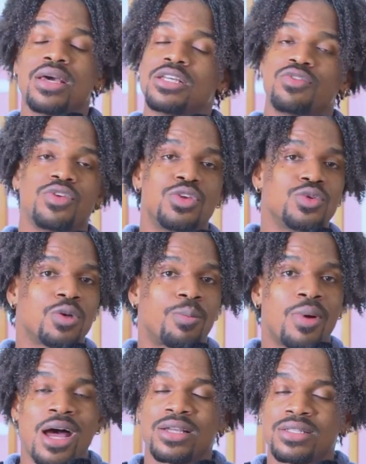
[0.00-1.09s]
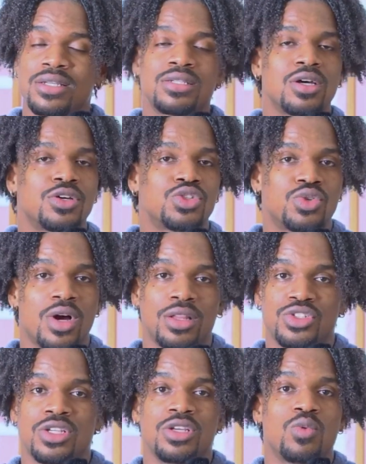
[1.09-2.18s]
is for you to practice
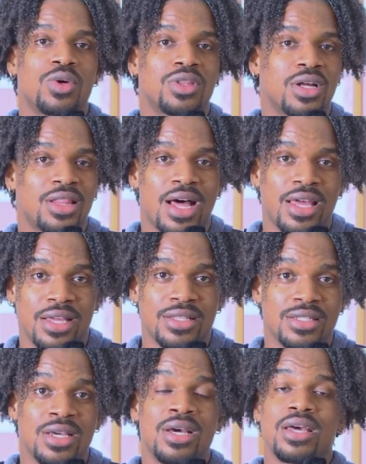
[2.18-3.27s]
astrology with clients,